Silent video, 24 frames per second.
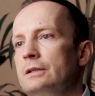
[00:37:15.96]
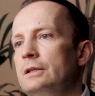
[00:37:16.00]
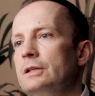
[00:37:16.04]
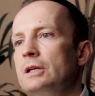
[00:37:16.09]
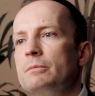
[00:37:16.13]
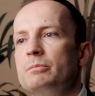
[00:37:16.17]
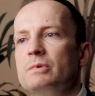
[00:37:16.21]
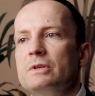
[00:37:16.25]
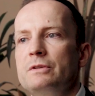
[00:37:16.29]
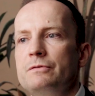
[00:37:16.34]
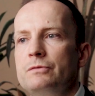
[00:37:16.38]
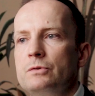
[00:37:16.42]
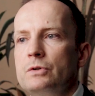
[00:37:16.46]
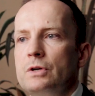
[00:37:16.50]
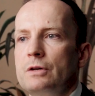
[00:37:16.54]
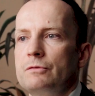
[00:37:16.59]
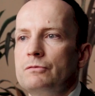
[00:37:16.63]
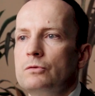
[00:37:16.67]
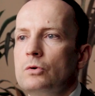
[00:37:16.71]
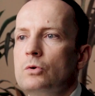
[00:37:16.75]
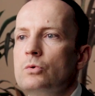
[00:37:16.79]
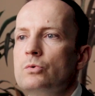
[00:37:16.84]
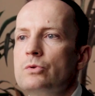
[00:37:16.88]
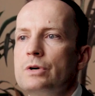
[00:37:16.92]
then I believe you
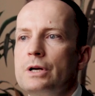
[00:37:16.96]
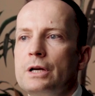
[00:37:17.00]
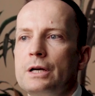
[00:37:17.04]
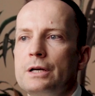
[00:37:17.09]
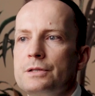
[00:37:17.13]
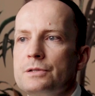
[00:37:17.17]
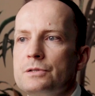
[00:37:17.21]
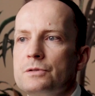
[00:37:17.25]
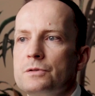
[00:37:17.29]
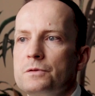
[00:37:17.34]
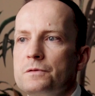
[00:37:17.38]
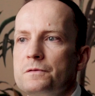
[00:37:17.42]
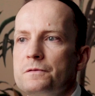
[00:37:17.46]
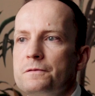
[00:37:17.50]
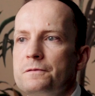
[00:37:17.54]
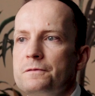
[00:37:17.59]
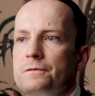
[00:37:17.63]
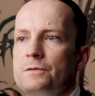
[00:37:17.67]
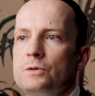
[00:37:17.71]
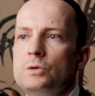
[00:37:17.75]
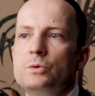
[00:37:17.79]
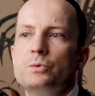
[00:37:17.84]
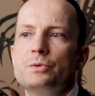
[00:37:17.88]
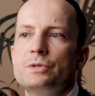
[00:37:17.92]
have all kinds
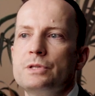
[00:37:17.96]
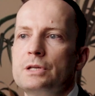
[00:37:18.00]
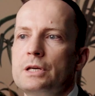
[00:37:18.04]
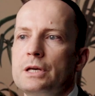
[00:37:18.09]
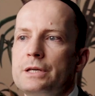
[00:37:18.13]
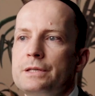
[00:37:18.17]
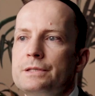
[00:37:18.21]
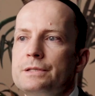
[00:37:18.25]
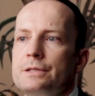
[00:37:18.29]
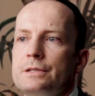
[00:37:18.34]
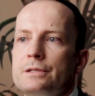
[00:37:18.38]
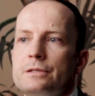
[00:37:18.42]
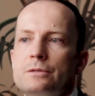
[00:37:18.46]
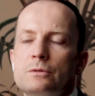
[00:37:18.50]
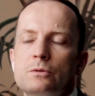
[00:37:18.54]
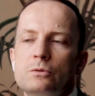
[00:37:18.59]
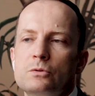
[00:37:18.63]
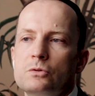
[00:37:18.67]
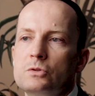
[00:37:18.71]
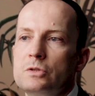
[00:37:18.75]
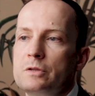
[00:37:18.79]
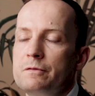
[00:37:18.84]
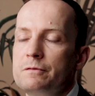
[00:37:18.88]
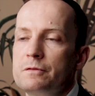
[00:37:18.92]
of use cases,
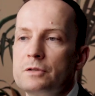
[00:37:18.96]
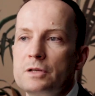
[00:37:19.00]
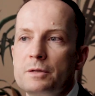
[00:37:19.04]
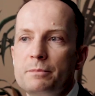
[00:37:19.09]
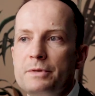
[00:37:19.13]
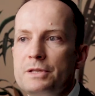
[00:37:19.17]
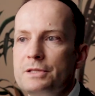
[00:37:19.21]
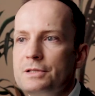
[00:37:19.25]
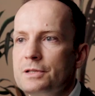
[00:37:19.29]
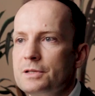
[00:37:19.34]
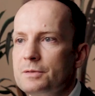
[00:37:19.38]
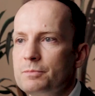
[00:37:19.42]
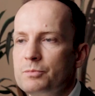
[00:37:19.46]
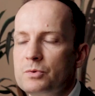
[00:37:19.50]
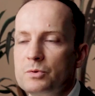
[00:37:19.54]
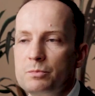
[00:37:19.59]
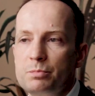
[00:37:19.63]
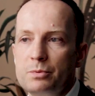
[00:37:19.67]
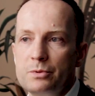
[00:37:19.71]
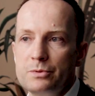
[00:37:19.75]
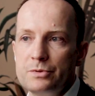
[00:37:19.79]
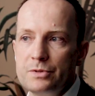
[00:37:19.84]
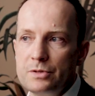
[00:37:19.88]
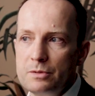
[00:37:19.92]
not only for the business
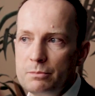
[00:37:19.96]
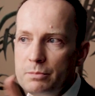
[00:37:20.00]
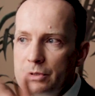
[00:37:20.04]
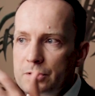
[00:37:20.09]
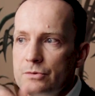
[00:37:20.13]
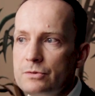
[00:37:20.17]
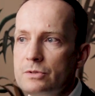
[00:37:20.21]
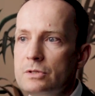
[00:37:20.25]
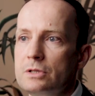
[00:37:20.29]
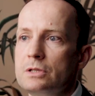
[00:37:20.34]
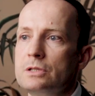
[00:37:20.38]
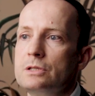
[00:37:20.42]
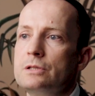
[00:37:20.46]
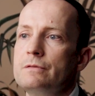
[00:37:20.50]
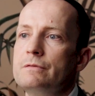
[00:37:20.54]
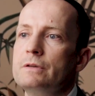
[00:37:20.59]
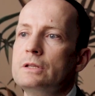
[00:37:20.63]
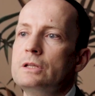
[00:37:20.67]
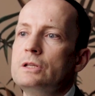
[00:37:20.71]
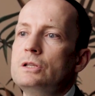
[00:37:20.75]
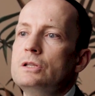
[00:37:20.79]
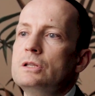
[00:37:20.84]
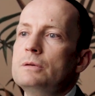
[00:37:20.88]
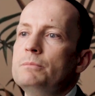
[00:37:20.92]
purposes, but you see it's
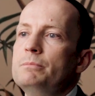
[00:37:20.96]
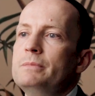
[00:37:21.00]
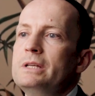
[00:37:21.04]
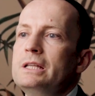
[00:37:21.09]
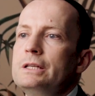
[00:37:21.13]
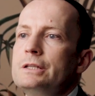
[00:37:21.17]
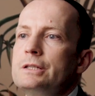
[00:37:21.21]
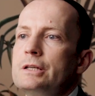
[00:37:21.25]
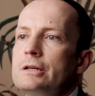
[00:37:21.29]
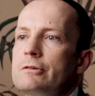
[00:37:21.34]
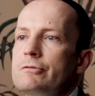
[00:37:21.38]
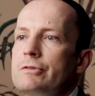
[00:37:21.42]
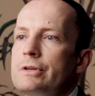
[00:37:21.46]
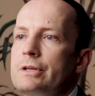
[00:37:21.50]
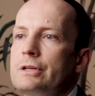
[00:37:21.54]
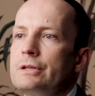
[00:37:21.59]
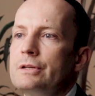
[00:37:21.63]
even in the military